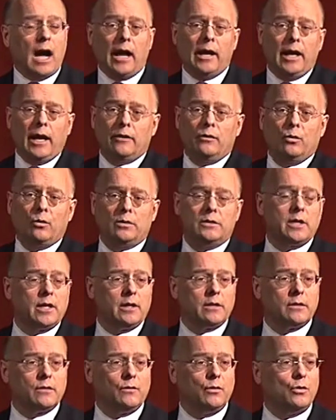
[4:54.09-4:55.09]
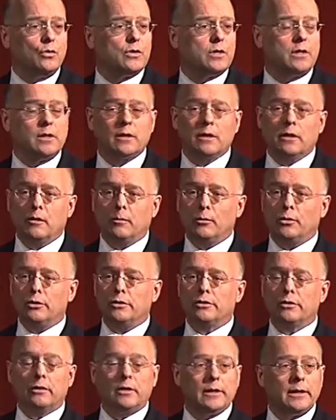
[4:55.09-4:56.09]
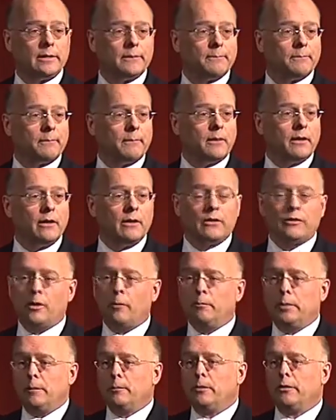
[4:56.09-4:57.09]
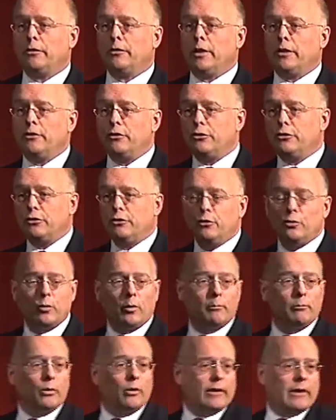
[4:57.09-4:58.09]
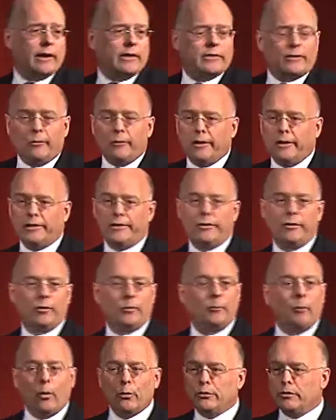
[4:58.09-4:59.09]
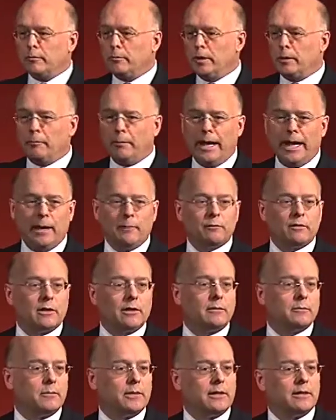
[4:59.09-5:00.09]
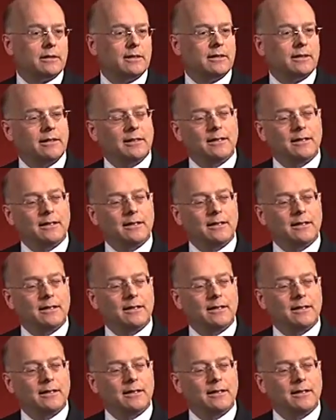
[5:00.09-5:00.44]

I had no intent of using it commercially. Some people have said you should do a book. I said, well, you know, at most it'd be a pamphlet. But